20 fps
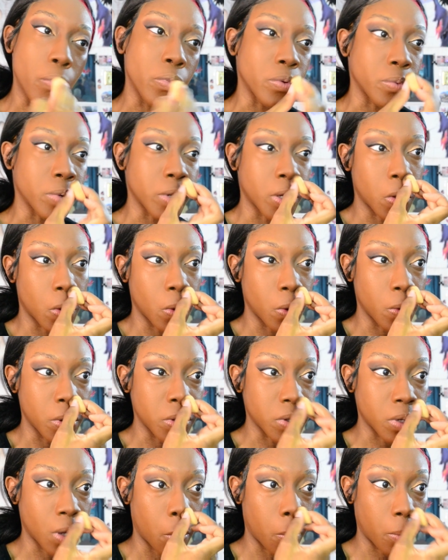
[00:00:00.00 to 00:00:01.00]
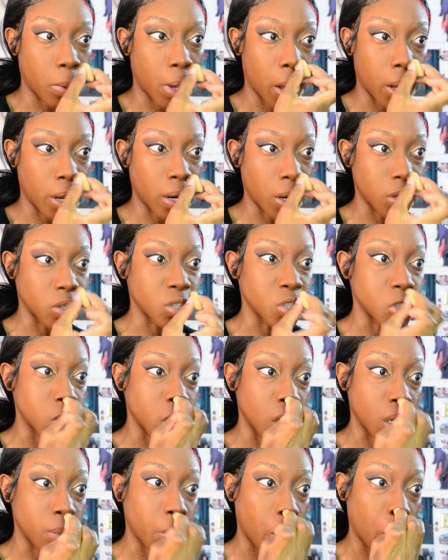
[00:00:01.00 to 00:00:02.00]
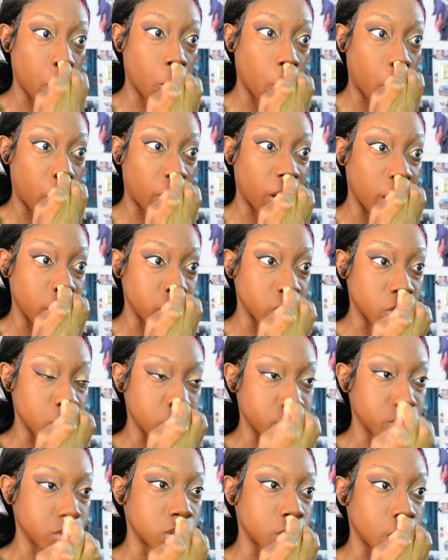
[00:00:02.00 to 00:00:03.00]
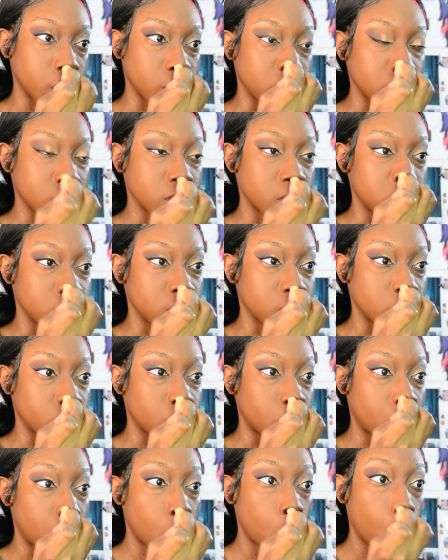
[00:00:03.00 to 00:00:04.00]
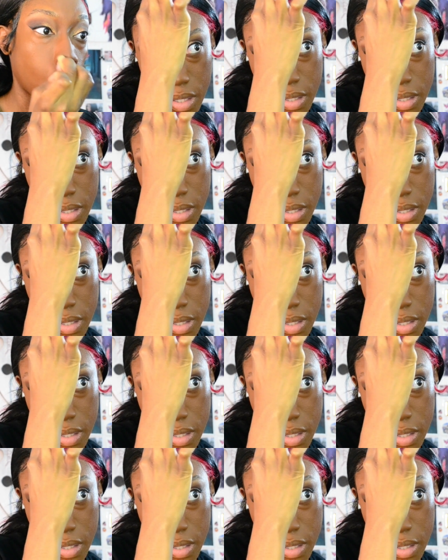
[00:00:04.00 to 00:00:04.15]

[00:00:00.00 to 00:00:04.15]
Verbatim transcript: Then we can always come back and shape it more after we put down the concealer.